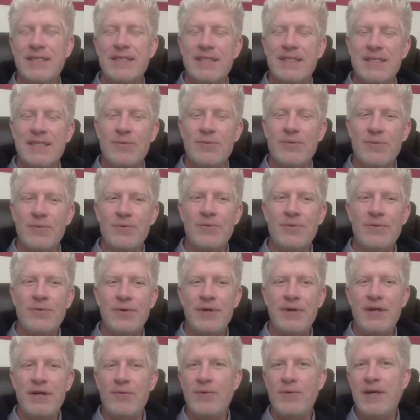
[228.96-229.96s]

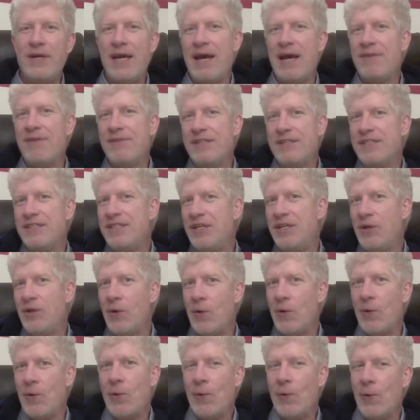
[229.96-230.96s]
We haven't seen a
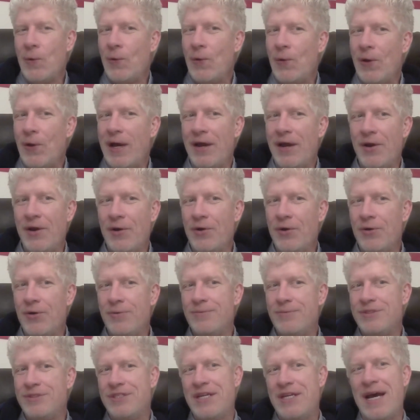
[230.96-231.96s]
whole lot of
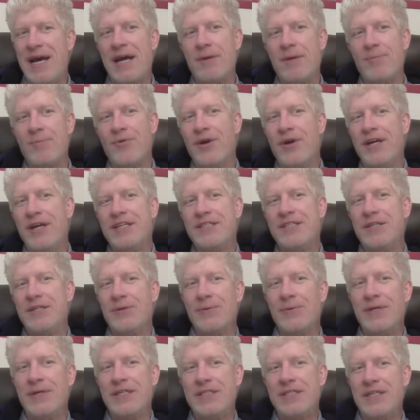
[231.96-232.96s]
homes not appraising
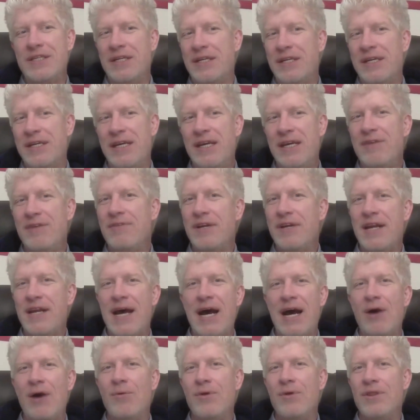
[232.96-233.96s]
recently, even
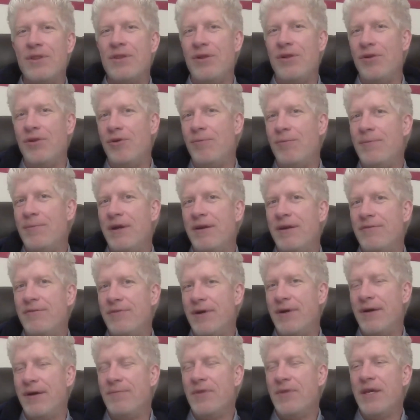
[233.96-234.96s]
now with a little bit of
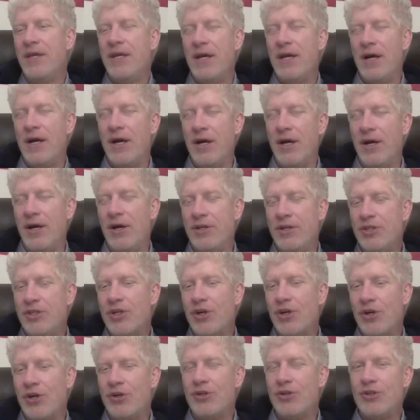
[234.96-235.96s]
a
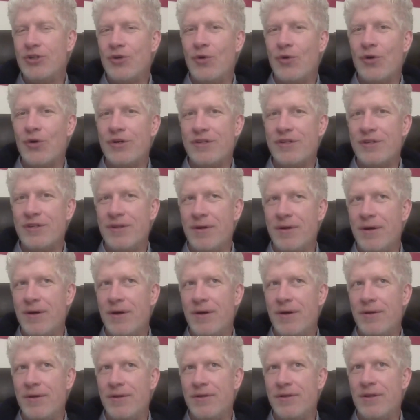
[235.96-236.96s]
turn towards
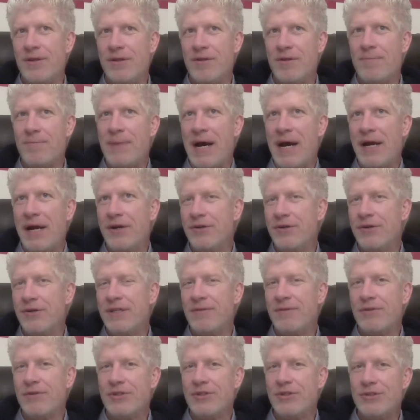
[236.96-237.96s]
the buyers
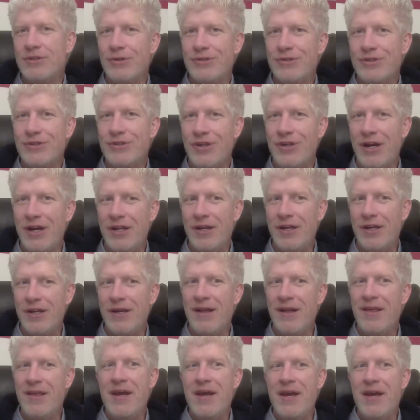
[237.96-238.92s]
ever so slightly.